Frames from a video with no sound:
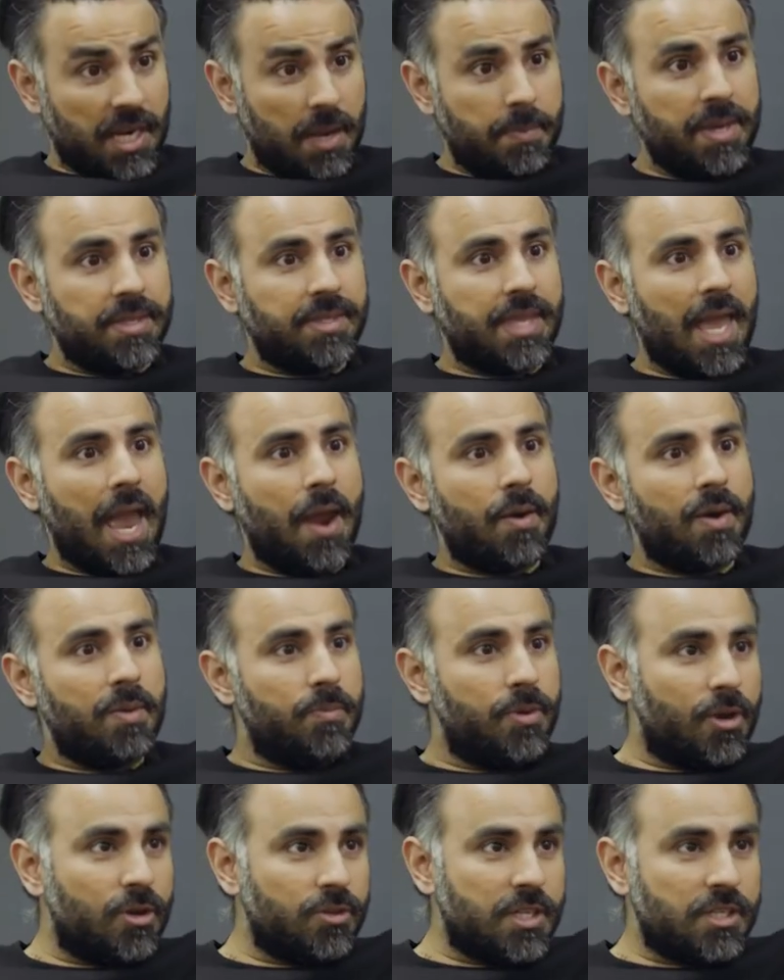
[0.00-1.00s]
a bit daring
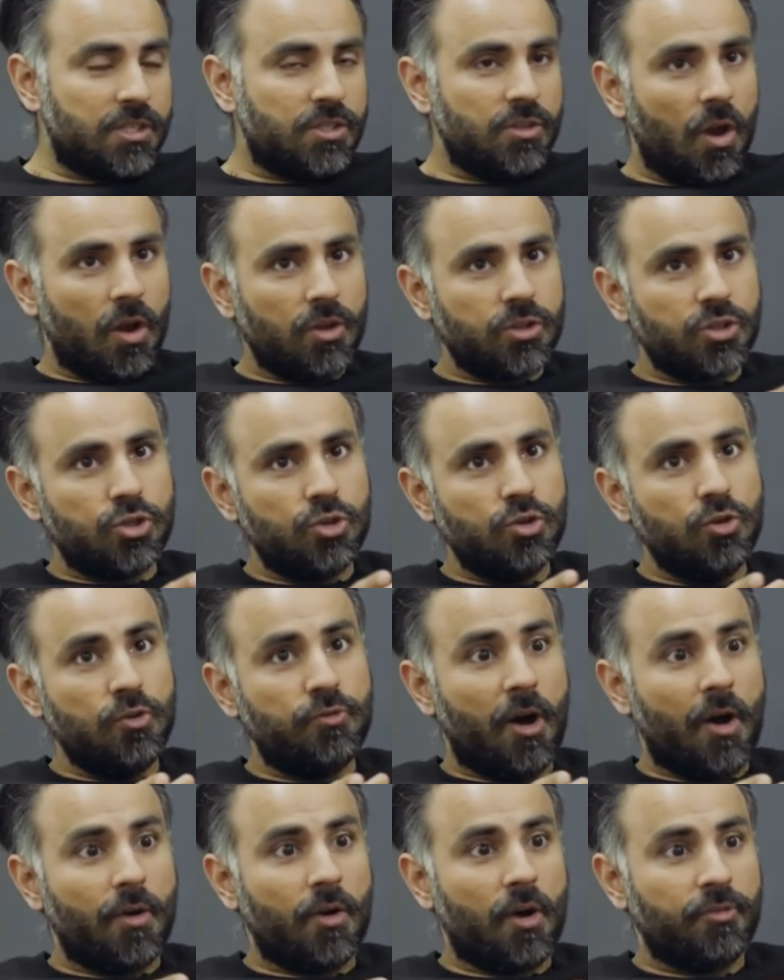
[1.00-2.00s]
because it's not too
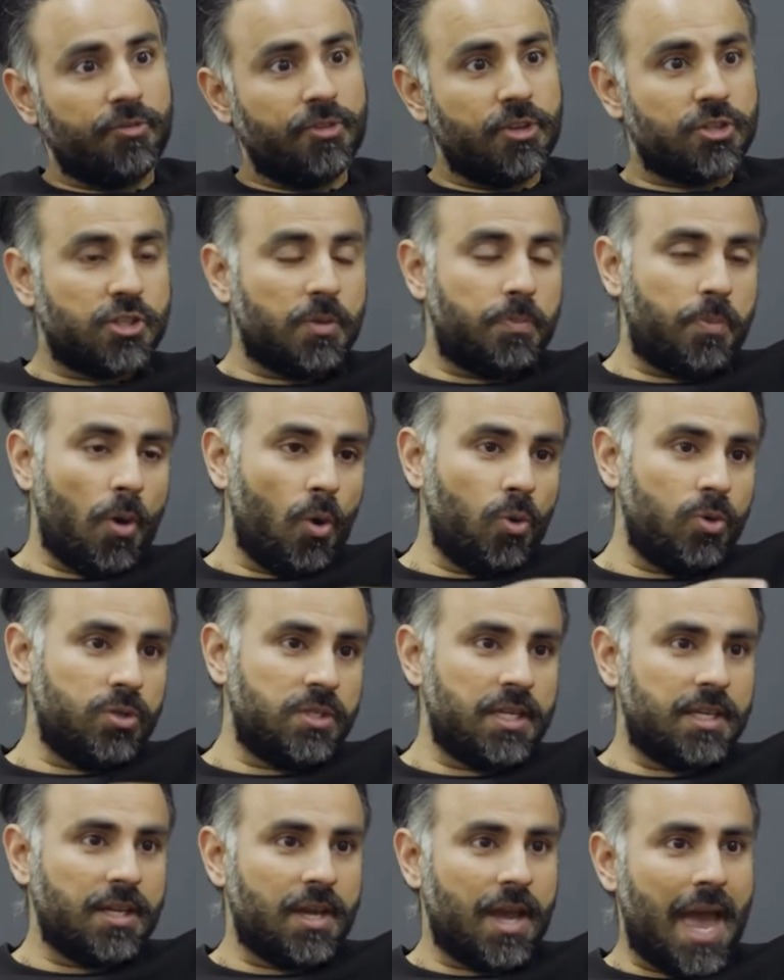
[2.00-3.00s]
far off the
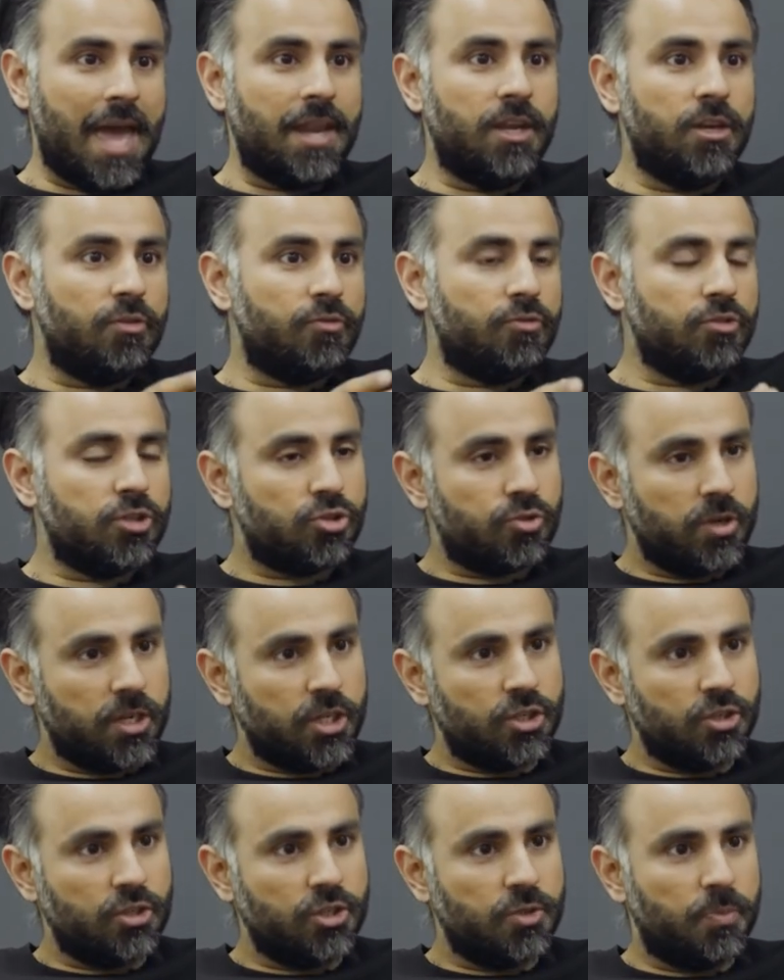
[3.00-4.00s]
supposed end of
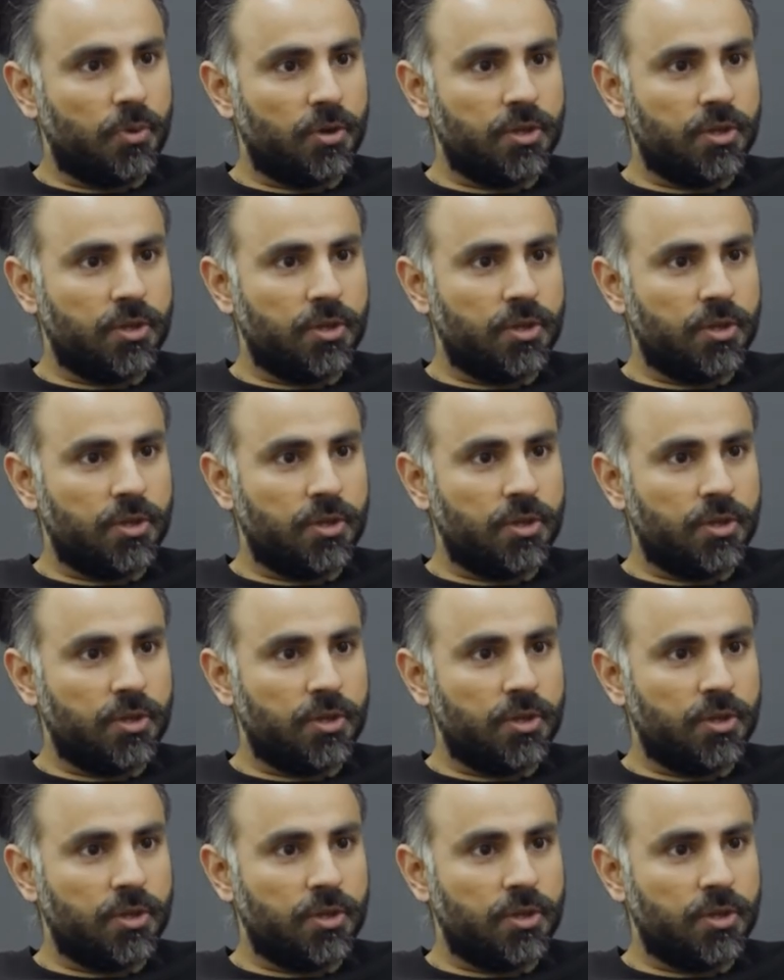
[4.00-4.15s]
restrictions, but